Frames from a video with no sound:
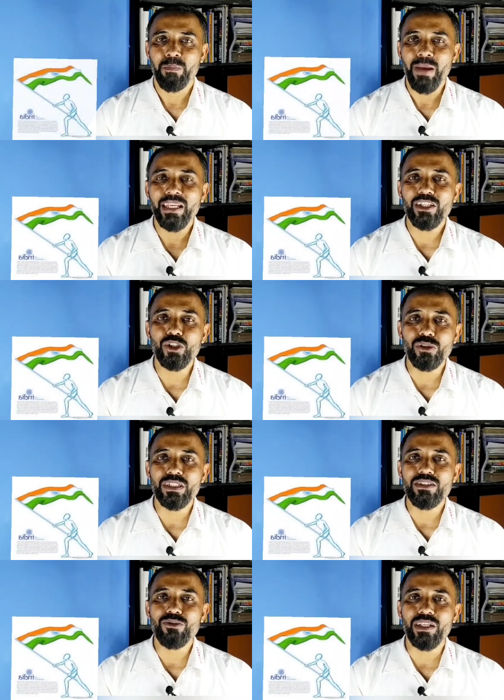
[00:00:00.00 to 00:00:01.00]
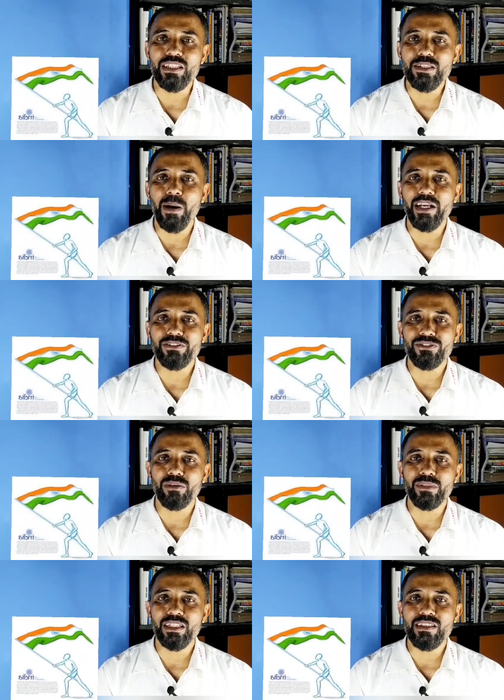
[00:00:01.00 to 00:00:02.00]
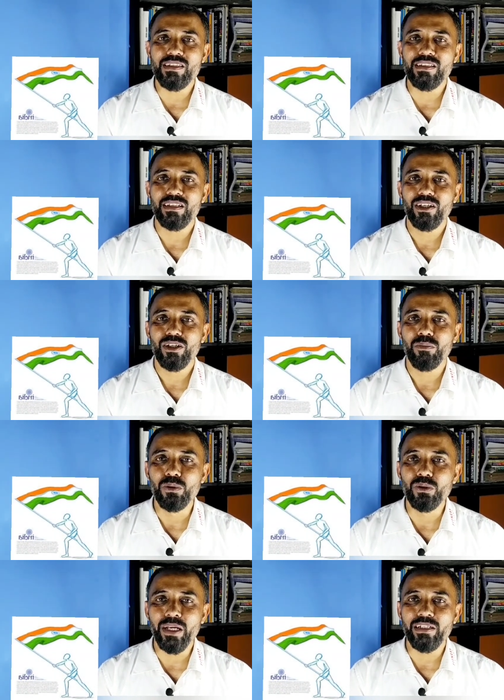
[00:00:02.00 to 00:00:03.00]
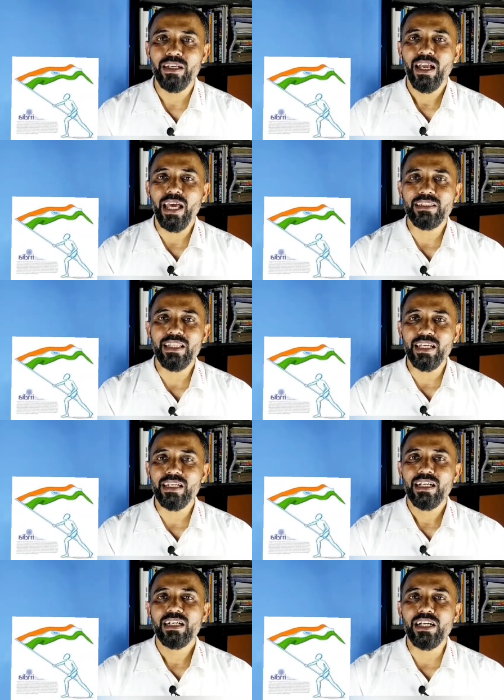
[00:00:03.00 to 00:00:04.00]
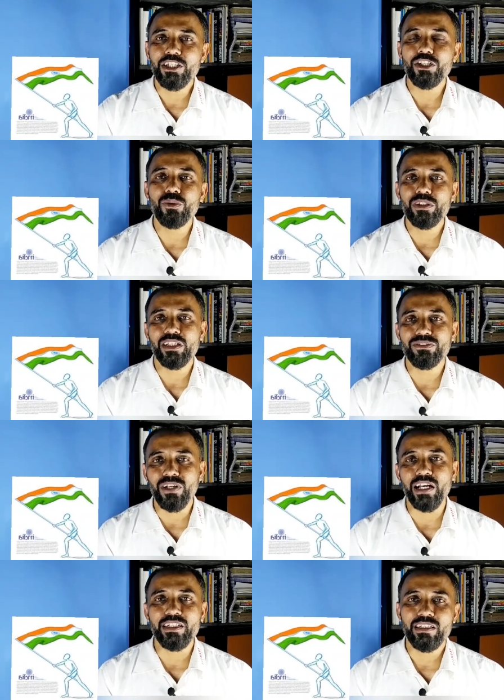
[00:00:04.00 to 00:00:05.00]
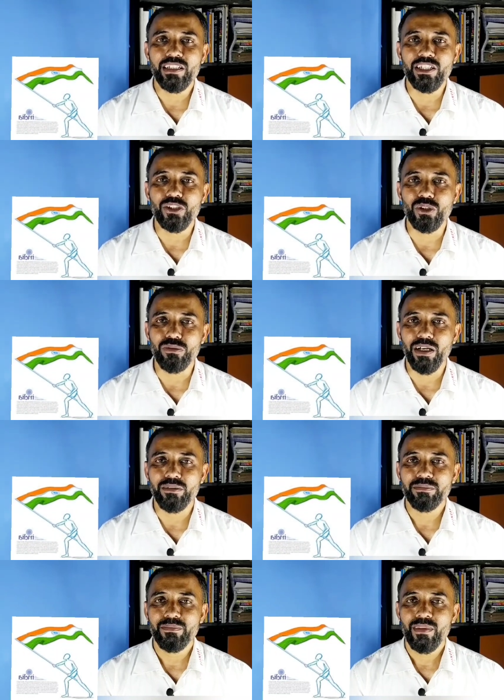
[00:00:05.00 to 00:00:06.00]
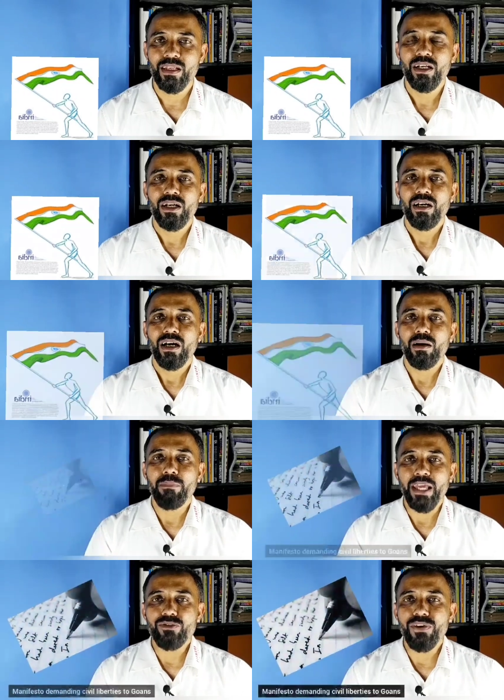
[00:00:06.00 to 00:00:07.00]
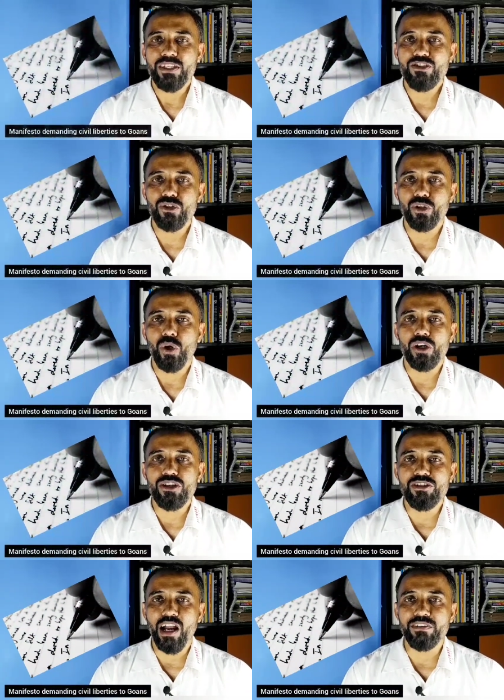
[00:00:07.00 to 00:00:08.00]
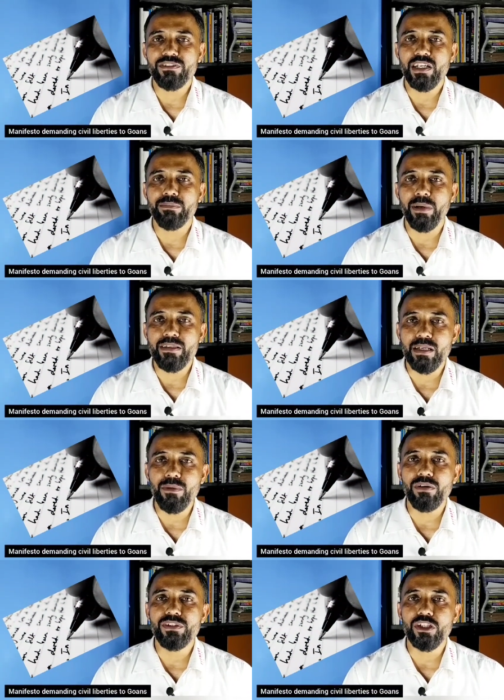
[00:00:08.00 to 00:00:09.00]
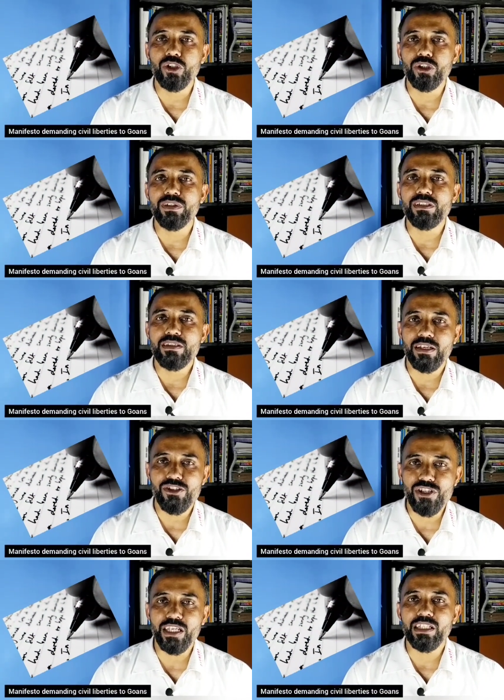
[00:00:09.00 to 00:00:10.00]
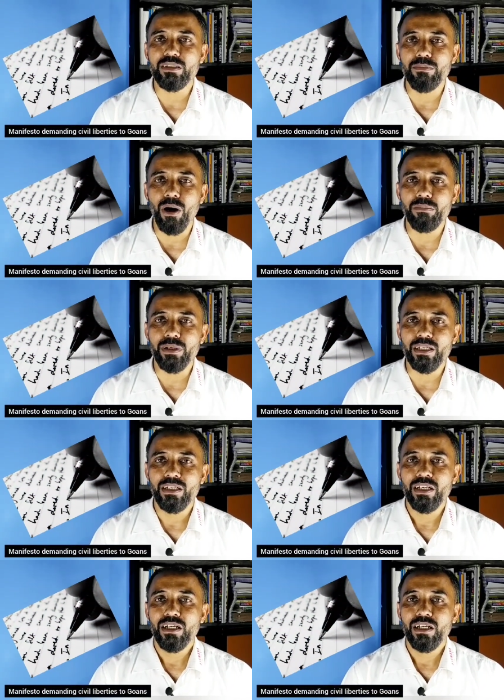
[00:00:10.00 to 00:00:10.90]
Many Goans were inspired from this movement and they continued their fight in Goa. A manifesto was drafted by some of the Goans staying in Bombay